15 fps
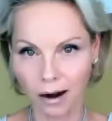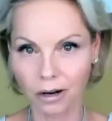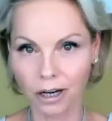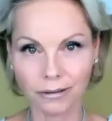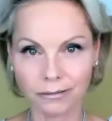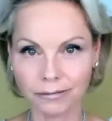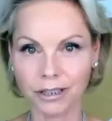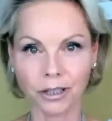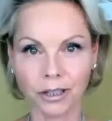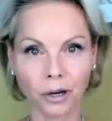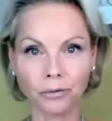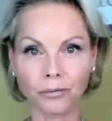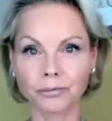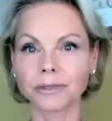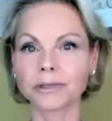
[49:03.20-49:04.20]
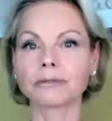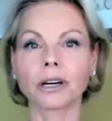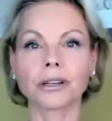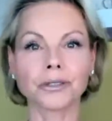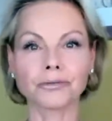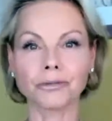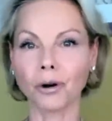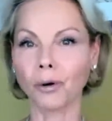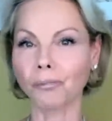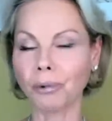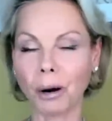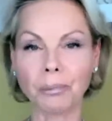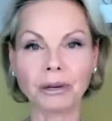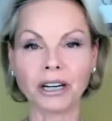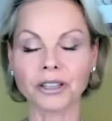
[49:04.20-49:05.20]
our, you know, rock and roll
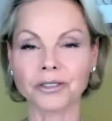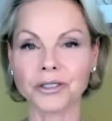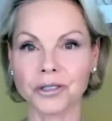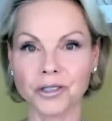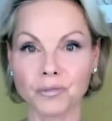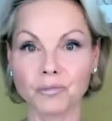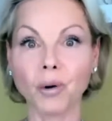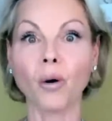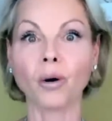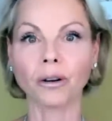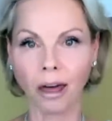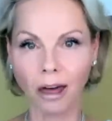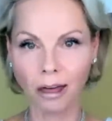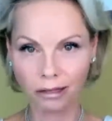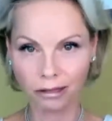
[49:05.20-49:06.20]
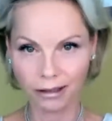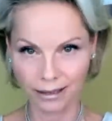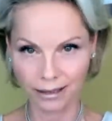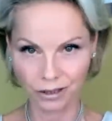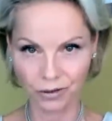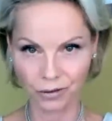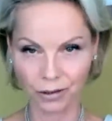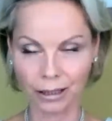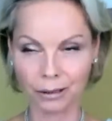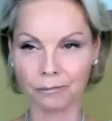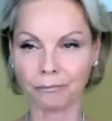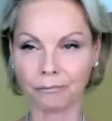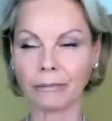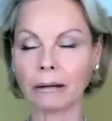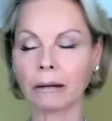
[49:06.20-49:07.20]
pop culture is born thanks to
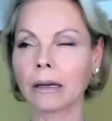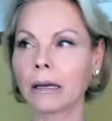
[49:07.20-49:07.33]
him.